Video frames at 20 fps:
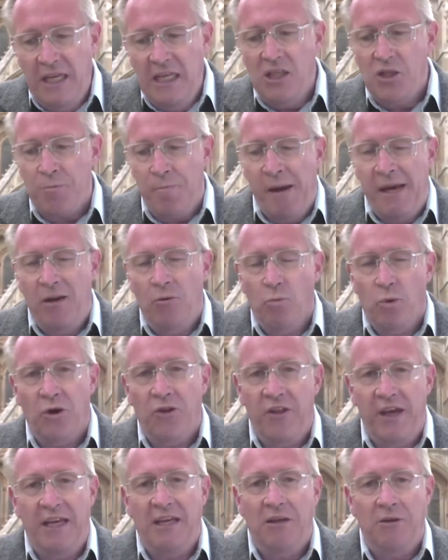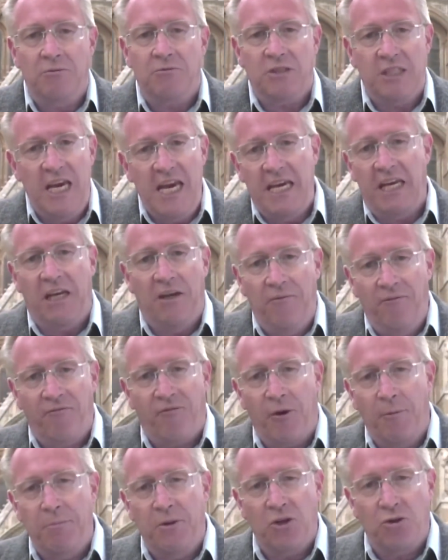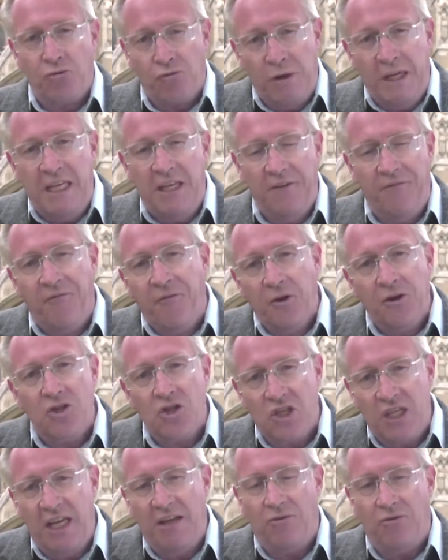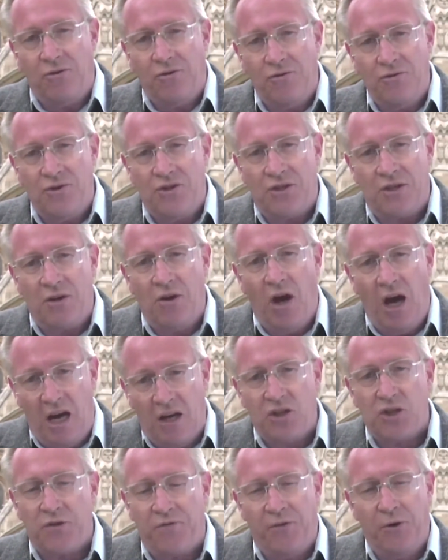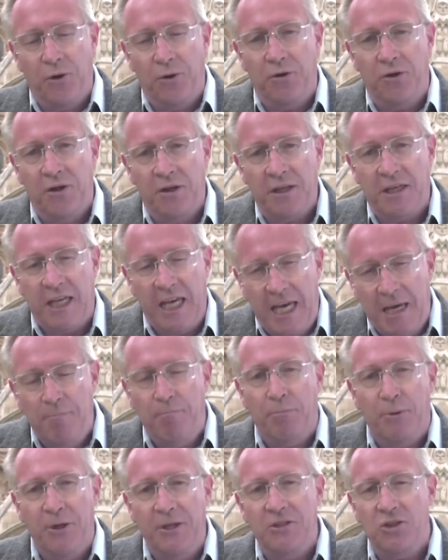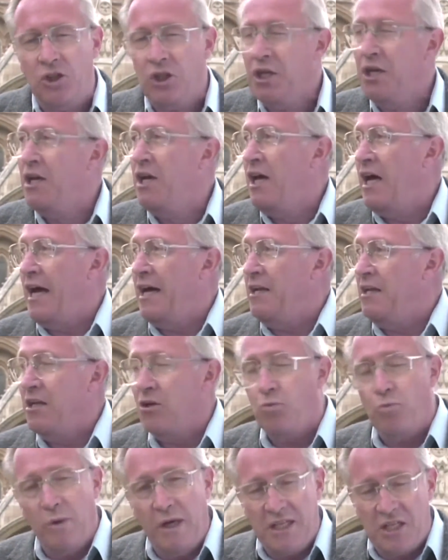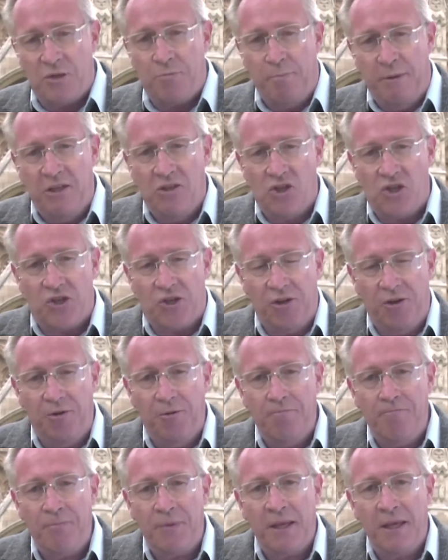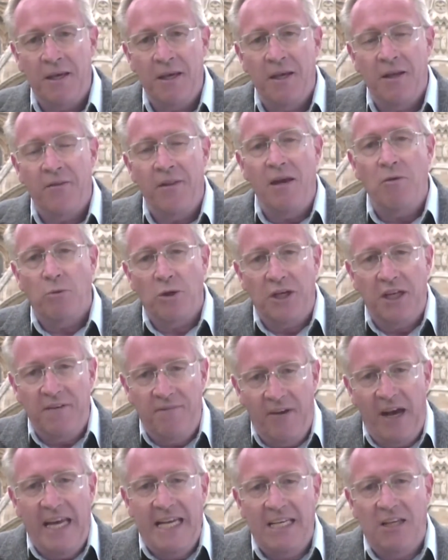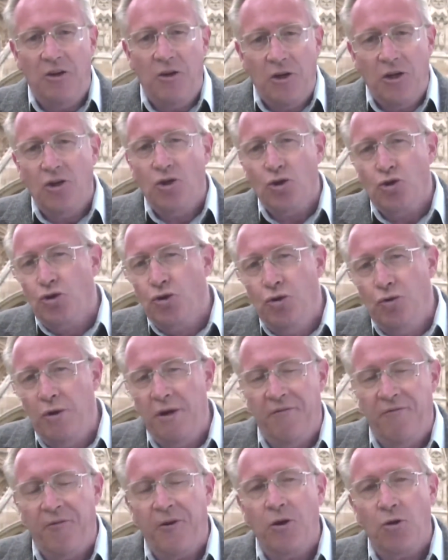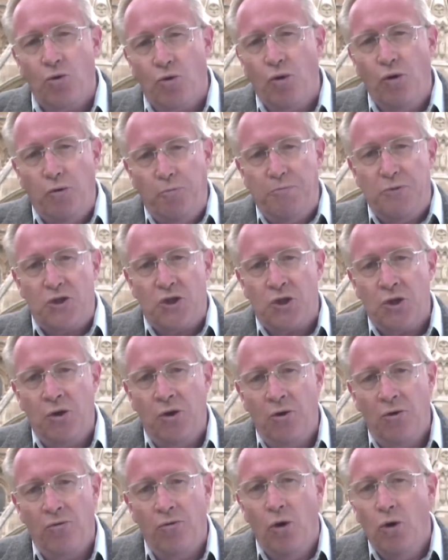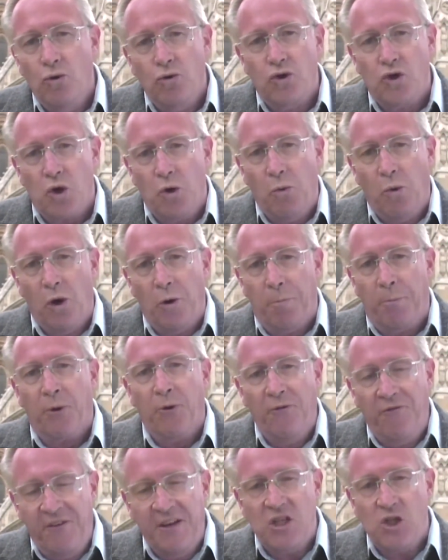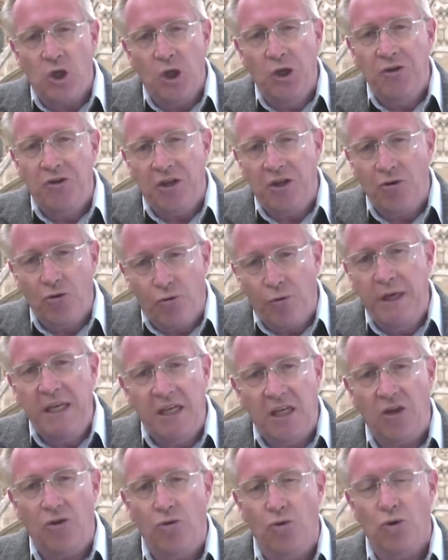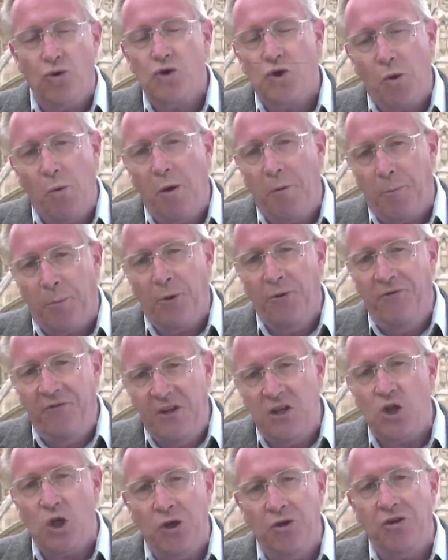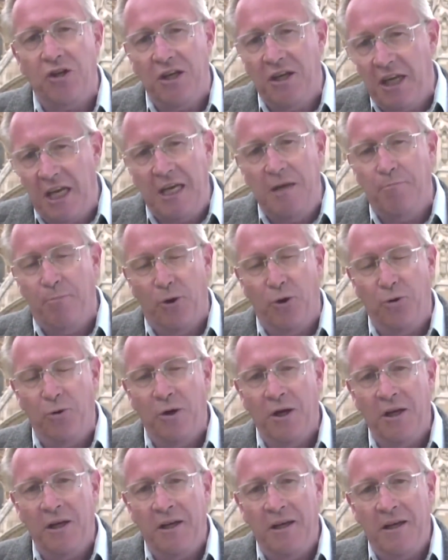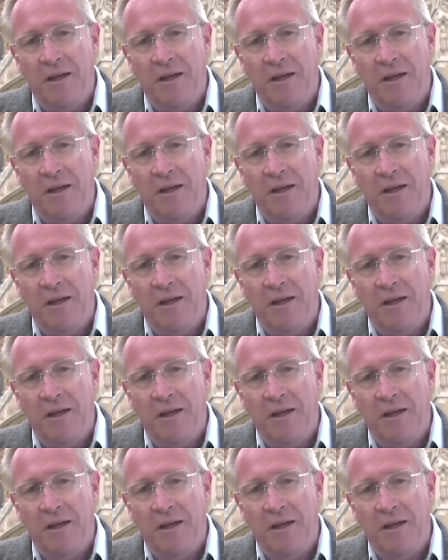These men were then taken from the 3 different centres, Oxford, Cambridge, and at Westminster. They were divided into 2 different groups, those who were proficient in Greek and those who were proficient in Hebrew.